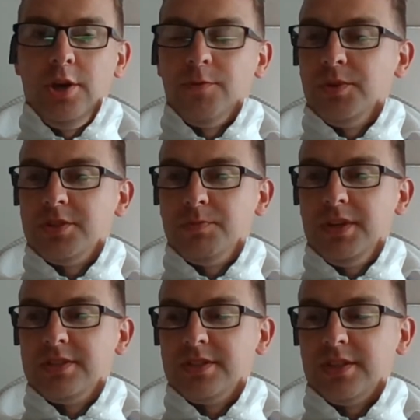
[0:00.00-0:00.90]
to overwinter
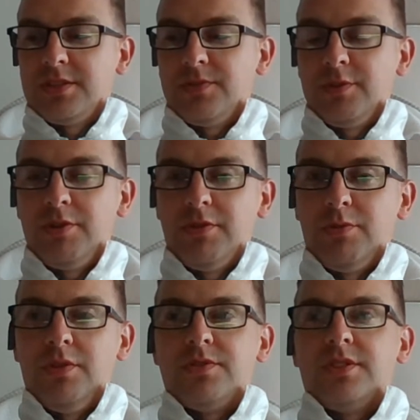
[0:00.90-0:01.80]
bees successfully. We've,
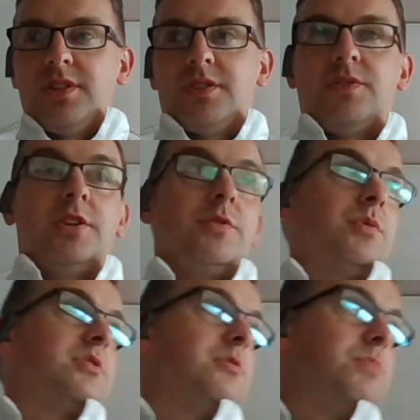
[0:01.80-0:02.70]
we've successfully
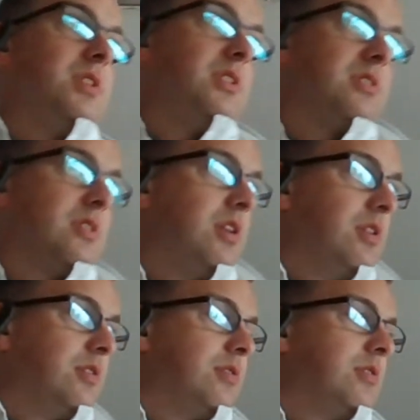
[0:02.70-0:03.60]
overwintered bees
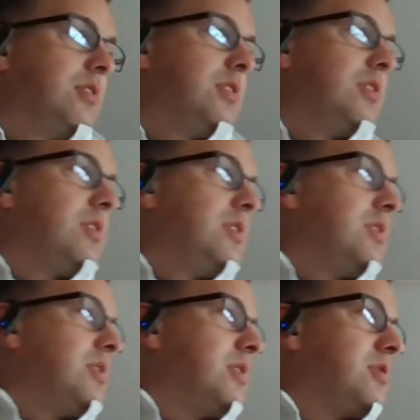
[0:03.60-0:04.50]
on
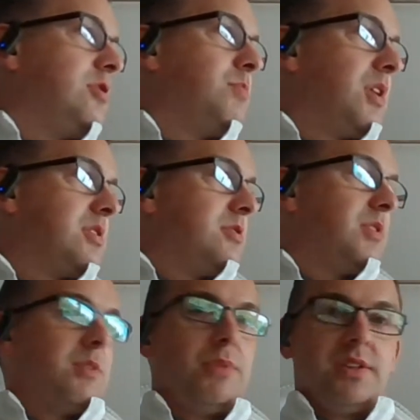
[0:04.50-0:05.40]
uh, two
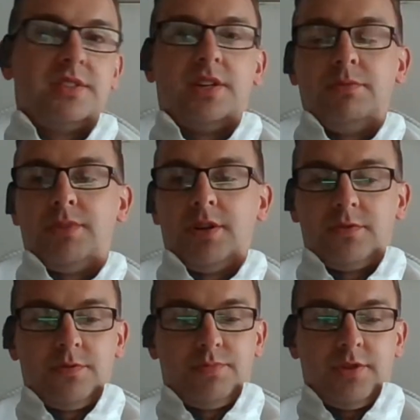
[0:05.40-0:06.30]
boxes where the bo- second
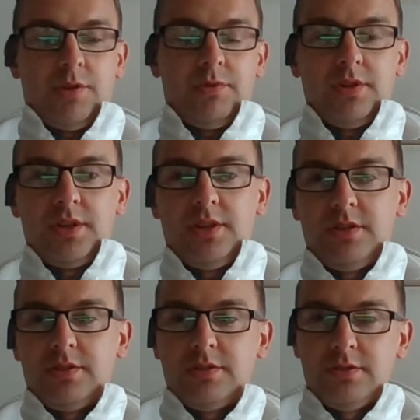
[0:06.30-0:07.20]
box was predominantly
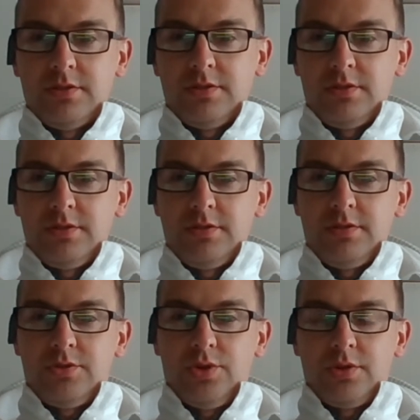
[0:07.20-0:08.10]

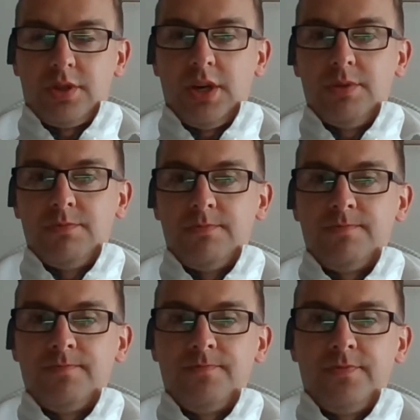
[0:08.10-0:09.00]
drawn comb.
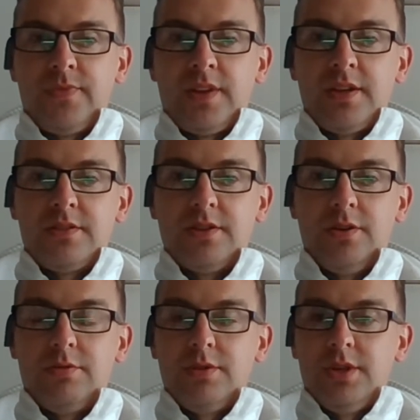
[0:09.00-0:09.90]

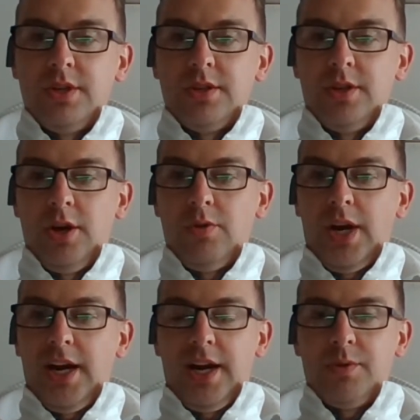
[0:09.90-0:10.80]
So
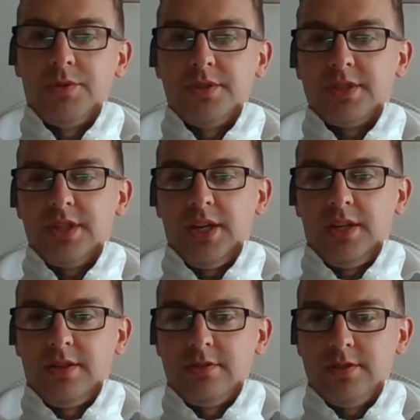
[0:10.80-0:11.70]
no, I, I wouldn't
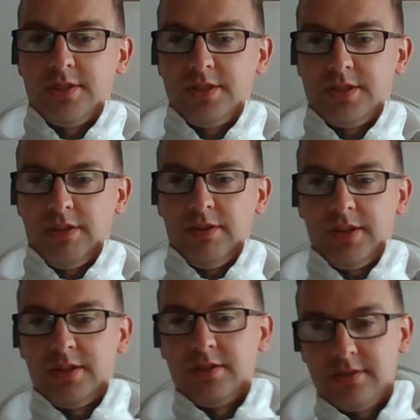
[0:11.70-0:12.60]
say
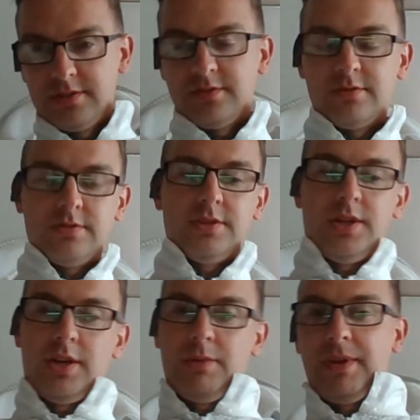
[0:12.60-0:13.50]
necessarily.
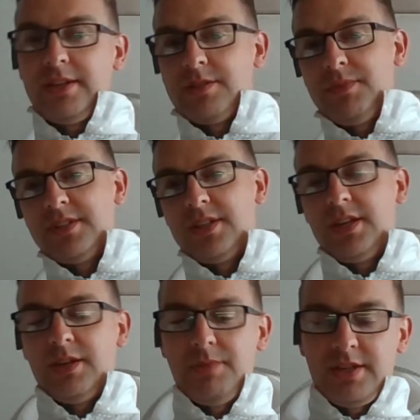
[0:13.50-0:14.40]
It, it, makes the bees
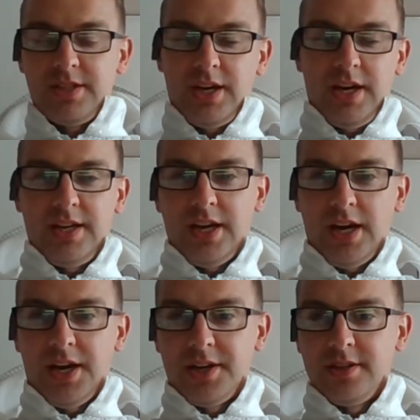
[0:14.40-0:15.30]
any it makes it any
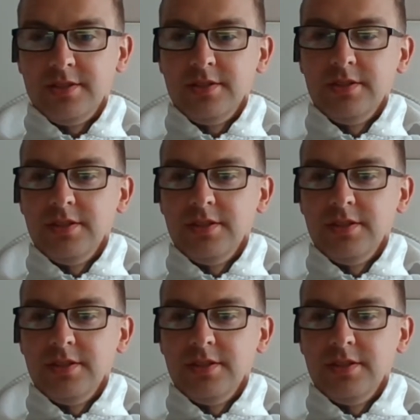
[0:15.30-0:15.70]
harder